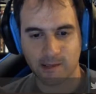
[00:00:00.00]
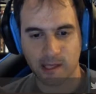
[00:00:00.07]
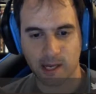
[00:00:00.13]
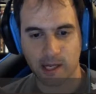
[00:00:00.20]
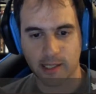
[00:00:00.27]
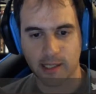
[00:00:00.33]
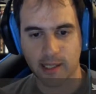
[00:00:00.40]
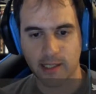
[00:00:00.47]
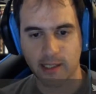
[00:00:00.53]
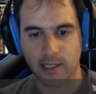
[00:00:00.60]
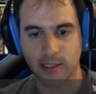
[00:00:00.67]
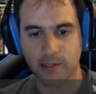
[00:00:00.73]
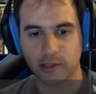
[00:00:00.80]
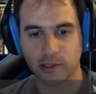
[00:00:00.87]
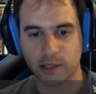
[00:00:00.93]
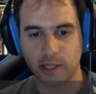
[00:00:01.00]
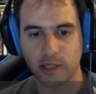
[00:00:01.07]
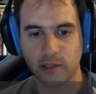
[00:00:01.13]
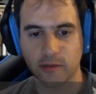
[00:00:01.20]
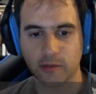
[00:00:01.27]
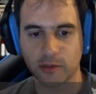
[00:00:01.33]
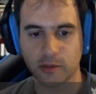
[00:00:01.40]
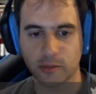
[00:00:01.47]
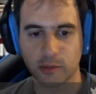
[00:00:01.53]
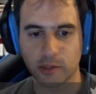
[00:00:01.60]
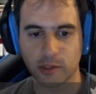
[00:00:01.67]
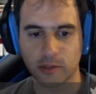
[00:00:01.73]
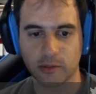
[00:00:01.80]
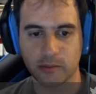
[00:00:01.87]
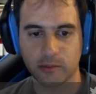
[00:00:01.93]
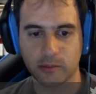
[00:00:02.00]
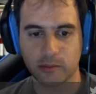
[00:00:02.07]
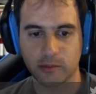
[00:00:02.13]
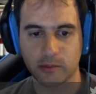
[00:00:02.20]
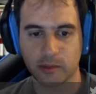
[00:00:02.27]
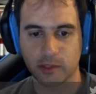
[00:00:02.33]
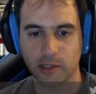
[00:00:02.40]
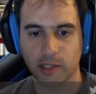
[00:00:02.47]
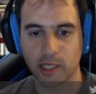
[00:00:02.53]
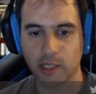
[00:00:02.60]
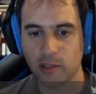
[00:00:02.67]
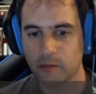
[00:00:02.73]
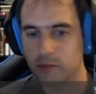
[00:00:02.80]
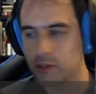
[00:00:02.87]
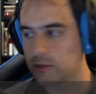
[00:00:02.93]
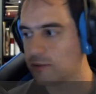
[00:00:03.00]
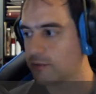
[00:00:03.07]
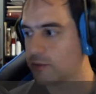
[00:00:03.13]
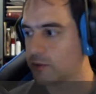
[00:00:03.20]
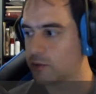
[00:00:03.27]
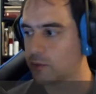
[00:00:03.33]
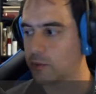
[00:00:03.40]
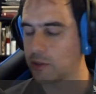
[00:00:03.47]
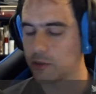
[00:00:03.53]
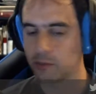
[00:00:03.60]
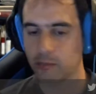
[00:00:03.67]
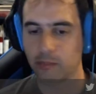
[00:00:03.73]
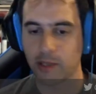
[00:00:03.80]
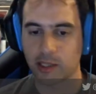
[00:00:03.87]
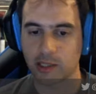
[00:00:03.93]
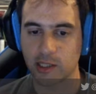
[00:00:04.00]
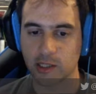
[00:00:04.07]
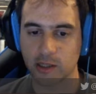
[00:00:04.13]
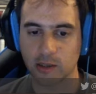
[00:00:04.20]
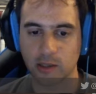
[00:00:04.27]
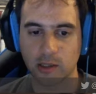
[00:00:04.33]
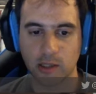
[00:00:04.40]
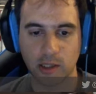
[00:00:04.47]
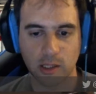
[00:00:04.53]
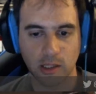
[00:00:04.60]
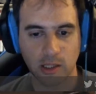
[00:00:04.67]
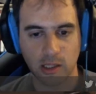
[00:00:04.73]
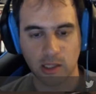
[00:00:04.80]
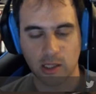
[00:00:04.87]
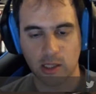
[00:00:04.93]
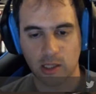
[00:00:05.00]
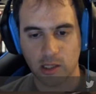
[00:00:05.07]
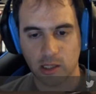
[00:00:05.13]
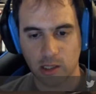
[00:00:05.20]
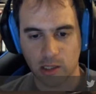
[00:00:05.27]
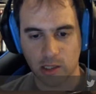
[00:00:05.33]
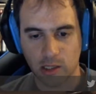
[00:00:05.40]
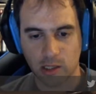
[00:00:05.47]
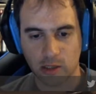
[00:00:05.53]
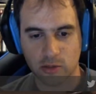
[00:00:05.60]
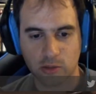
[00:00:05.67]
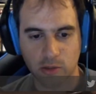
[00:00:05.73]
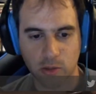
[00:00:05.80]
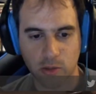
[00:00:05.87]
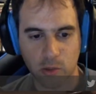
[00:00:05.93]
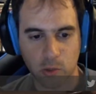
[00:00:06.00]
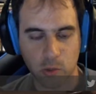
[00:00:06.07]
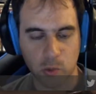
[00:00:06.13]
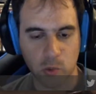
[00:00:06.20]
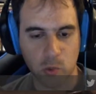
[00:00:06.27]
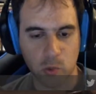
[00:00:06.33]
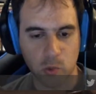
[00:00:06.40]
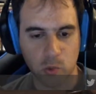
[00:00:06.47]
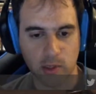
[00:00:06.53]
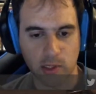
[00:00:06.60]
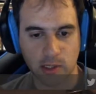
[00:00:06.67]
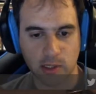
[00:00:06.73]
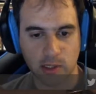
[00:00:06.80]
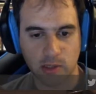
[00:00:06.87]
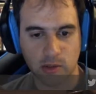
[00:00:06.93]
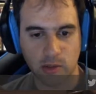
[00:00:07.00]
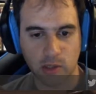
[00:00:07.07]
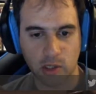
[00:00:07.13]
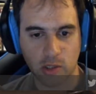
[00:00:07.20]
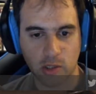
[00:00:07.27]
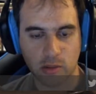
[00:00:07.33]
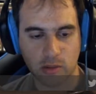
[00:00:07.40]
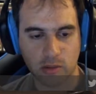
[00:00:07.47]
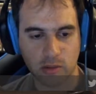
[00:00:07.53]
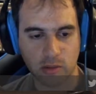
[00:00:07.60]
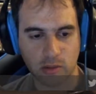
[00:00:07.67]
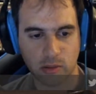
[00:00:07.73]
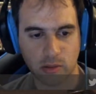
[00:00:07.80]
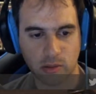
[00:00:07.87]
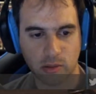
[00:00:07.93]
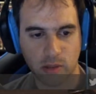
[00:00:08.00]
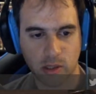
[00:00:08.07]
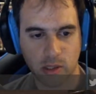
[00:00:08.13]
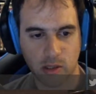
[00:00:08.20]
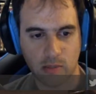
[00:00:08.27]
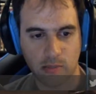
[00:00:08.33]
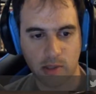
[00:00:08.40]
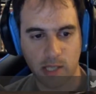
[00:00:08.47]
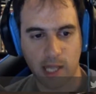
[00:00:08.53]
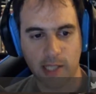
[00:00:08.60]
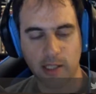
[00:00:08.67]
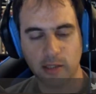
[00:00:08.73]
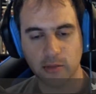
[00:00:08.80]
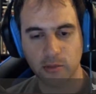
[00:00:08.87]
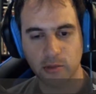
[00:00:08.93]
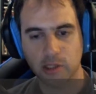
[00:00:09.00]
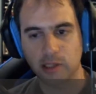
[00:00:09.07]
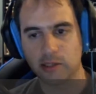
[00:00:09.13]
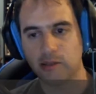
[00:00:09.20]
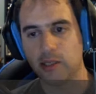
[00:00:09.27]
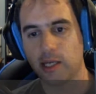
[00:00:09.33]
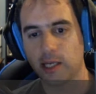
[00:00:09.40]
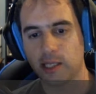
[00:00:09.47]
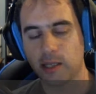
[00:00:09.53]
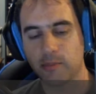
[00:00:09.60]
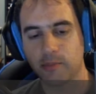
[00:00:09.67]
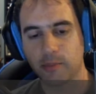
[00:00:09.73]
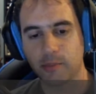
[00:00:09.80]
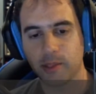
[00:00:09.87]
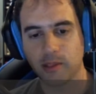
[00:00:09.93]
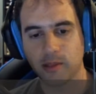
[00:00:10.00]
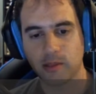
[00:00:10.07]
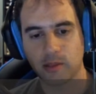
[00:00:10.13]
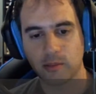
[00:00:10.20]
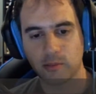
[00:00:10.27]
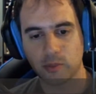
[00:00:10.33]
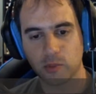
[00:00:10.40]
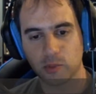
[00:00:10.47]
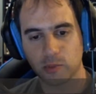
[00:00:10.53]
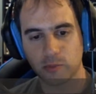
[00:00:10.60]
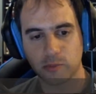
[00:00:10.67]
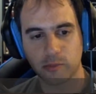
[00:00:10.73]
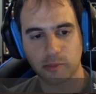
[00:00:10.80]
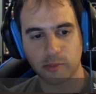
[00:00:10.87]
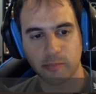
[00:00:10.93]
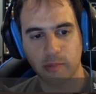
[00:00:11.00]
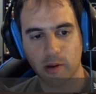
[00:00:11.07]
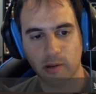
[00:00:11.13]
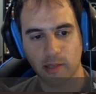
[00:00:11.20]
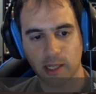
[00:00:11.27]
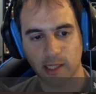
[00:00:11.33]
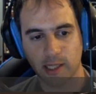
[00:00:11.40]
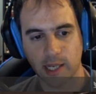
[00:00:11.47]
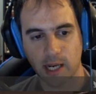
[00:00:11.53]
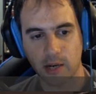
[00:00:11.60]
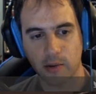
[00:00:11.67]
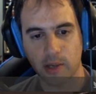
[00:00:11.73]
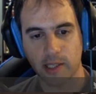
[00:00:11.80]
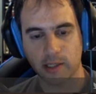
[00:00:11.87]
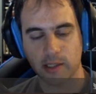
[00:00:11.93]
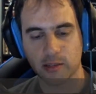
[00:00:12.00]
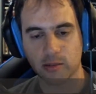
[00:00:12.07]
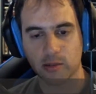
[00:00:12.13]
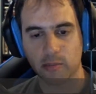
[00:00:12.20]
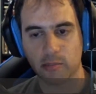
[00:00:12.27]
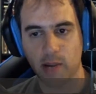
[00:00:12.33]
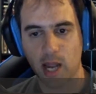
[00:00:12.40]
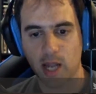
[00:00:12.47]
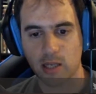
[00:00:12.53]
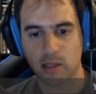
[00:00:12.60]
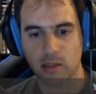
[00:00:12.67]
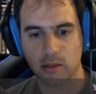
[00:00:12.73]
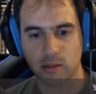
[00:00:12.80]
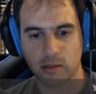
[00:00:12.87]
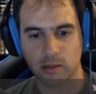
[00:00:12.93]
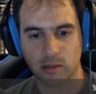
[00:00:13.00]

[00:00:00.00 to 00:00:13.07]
yeah, I can't enter any of these squares. Sorry, any of these 3 squares with my king. So there is not, but I can do this and I can prevent him to move the pawn, and now I can go back